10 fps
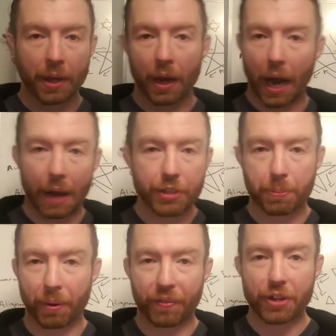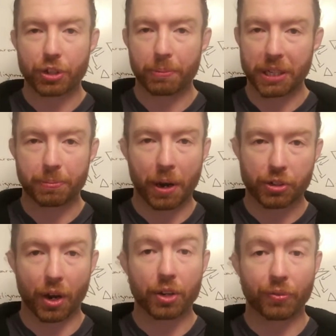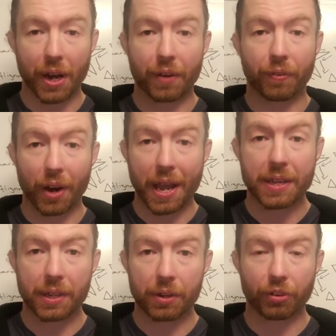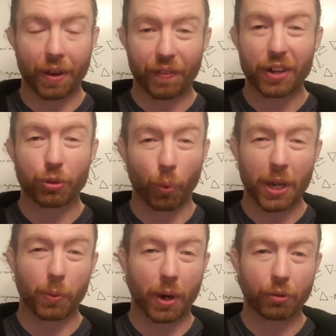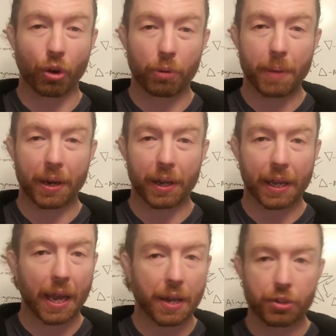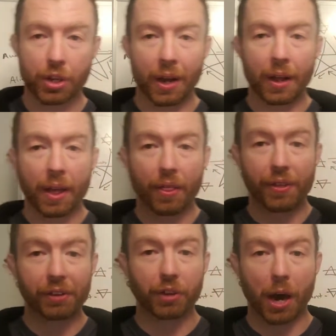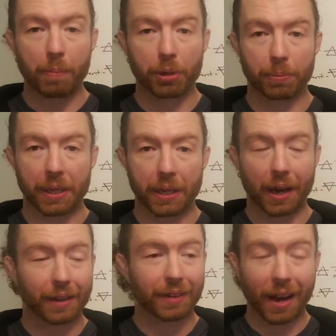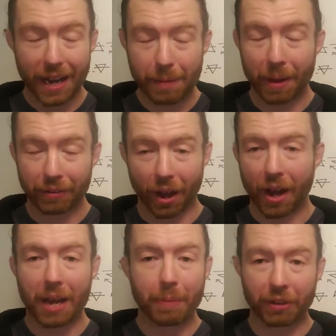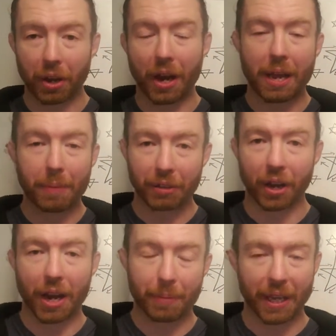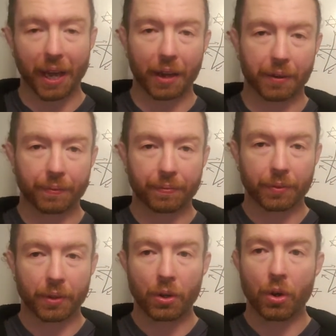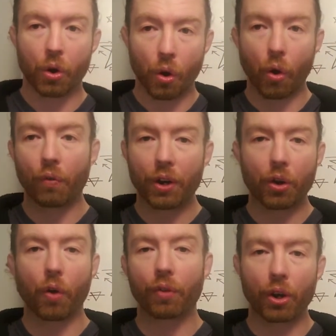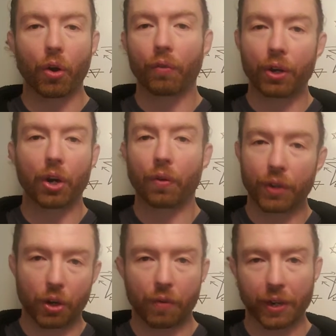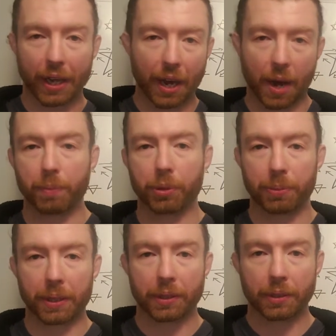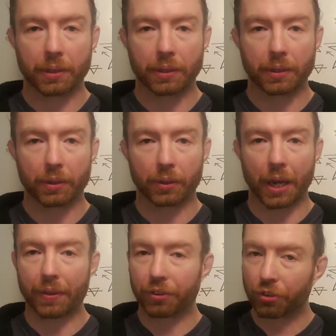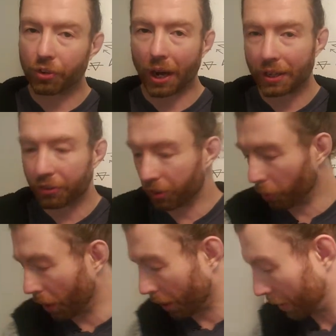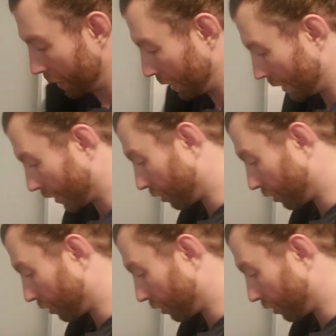I was a professional mixed martial arts fighter for 8 years. I fought 21 grown men in a cage. This humbled me time and time and time and time again. Over and over and over and over and over again, it humbled me. Okay, this is not easy work. This